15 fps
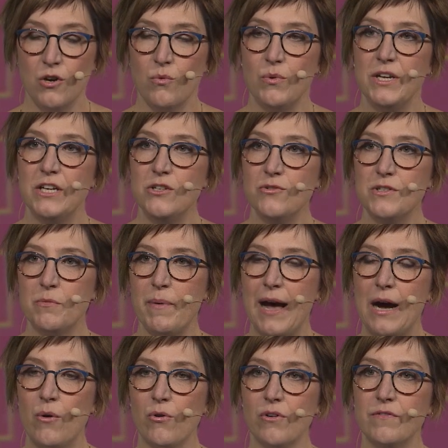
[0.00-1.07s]
We can use the
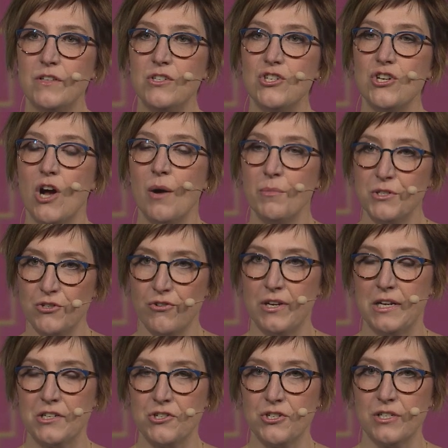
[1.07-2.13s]
power of the
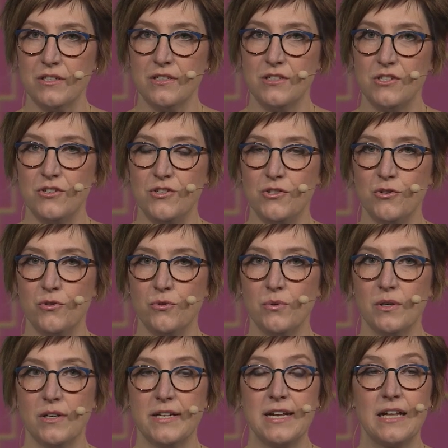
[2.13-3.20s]
geometry engine to
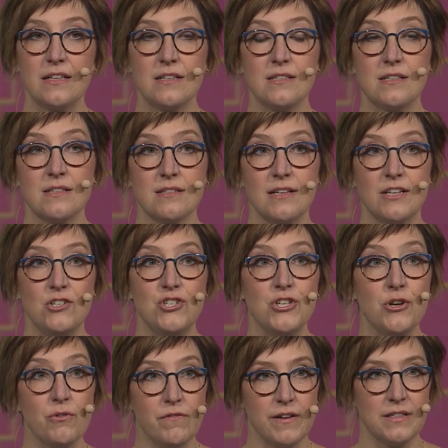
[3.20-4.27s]
do analysis like
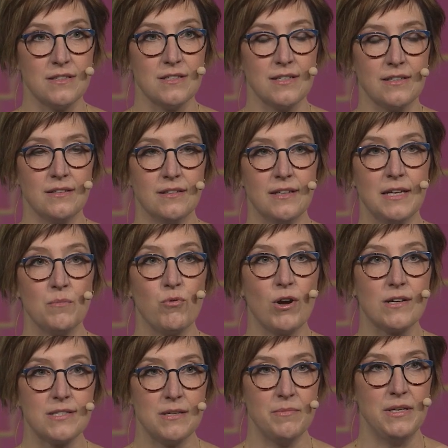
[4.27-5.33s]
geofencing and
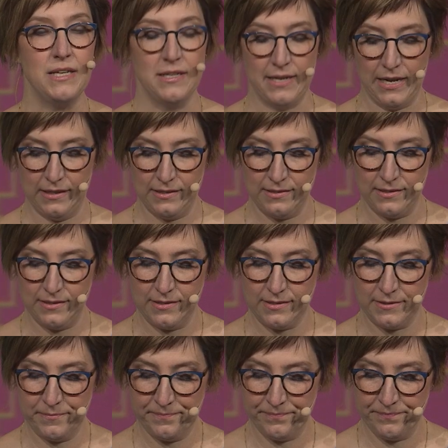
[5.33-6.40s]
proximity
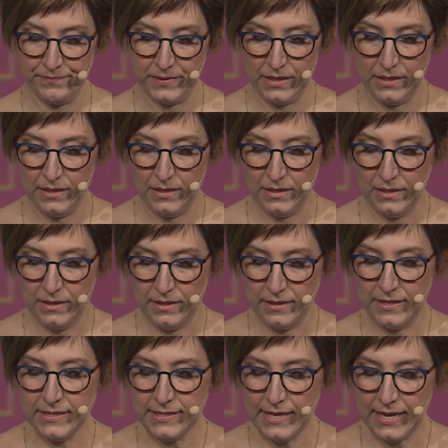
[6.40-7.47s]
analysis.
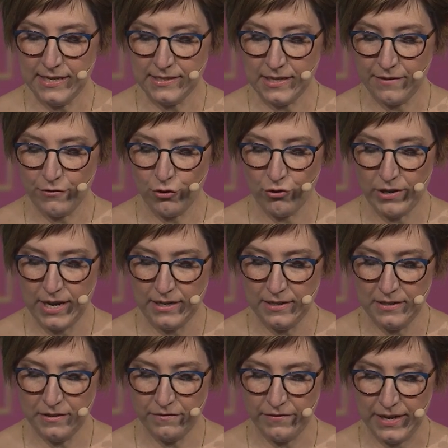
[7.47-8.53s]
In this case, I've created
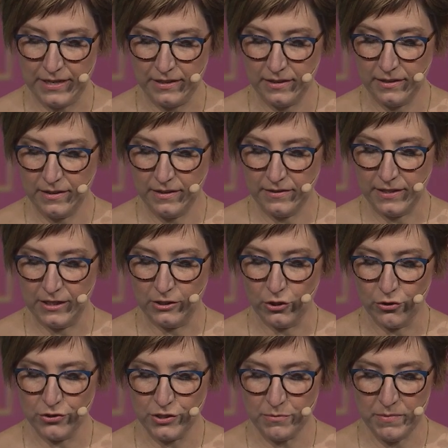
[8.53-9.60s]
an event that
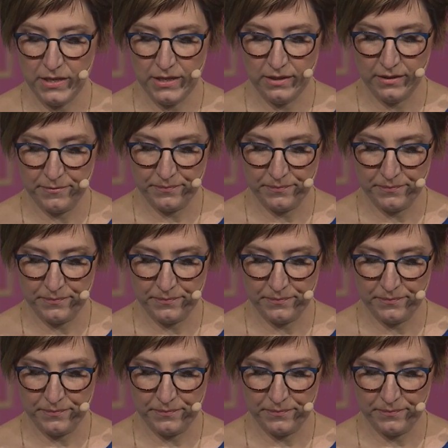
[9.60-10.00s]
alerts me